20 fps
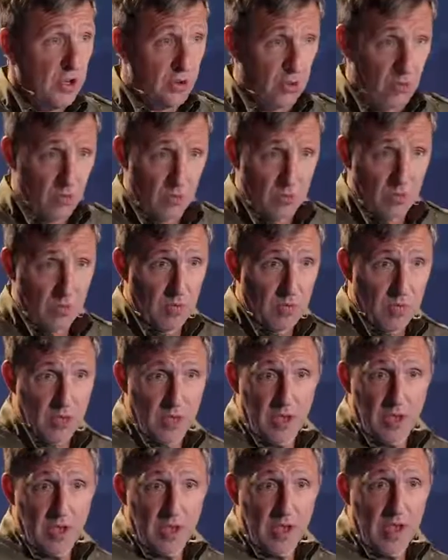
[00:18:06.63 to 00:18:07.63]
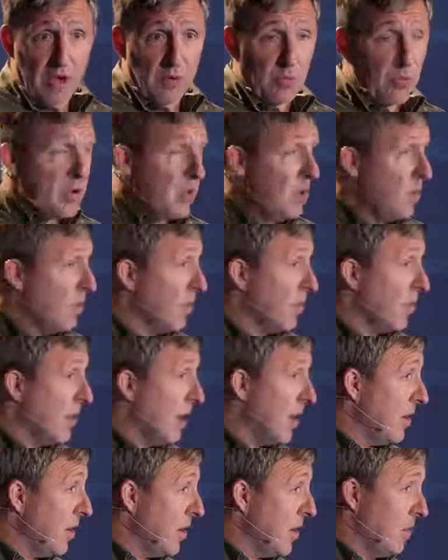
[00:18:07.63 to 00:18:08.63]
you. And when you learn
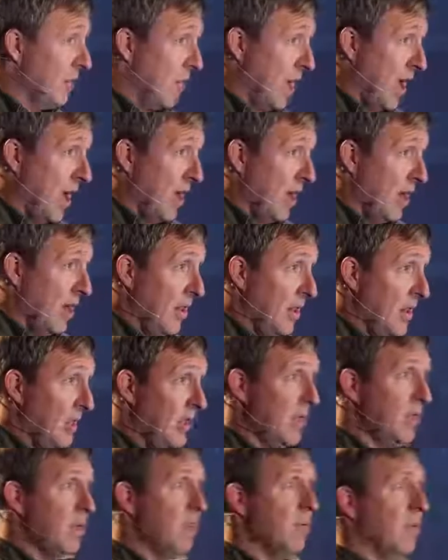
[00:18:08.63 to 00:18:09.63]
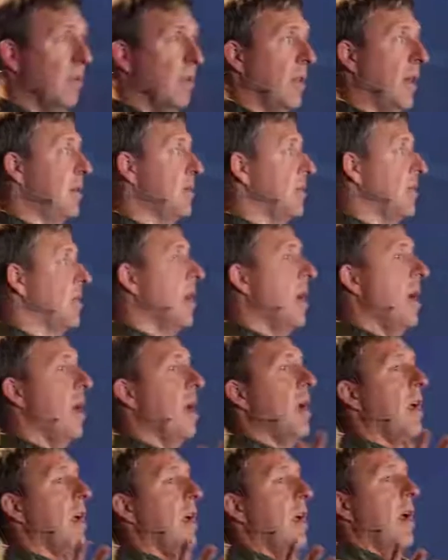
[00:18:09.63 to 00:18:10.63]
how to do that, then you realize,
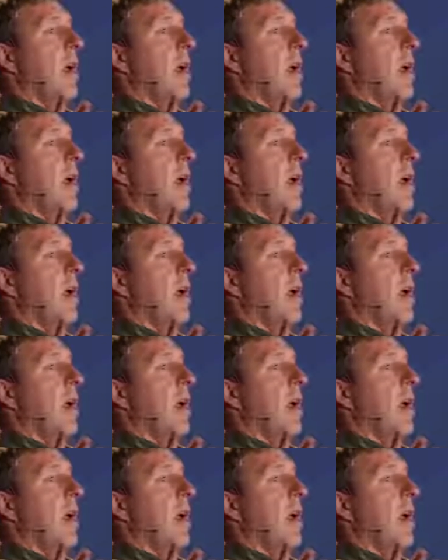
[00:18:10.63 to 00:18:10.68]
okay,